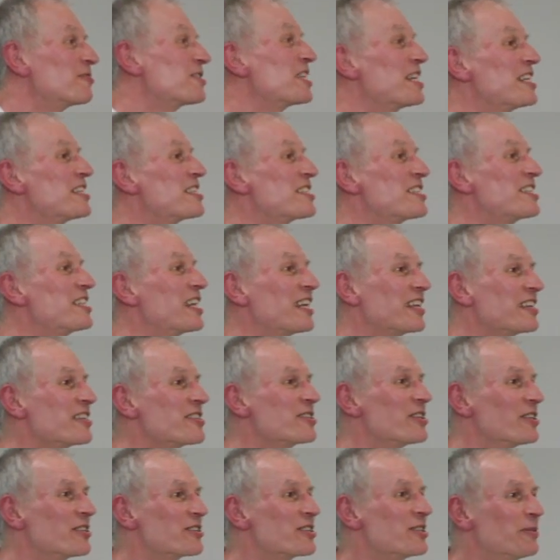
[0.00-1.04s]
say,
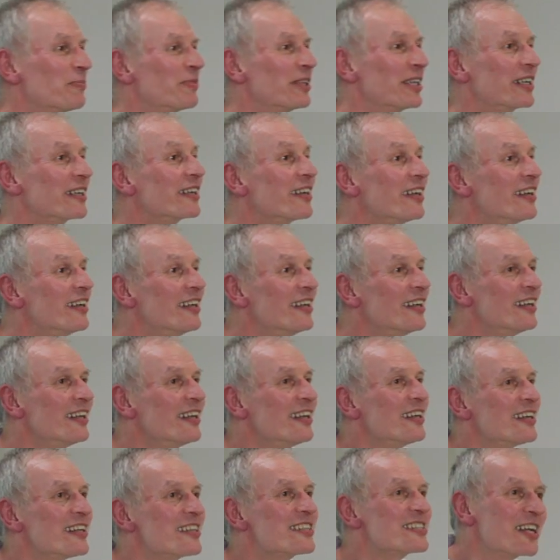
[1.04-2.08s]
6 or something.
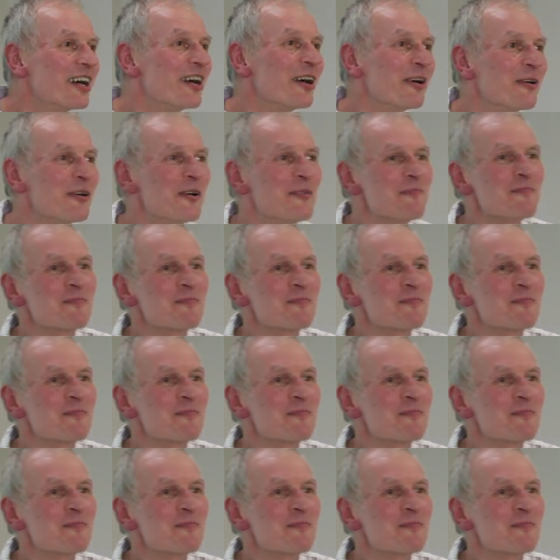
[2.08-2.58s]
So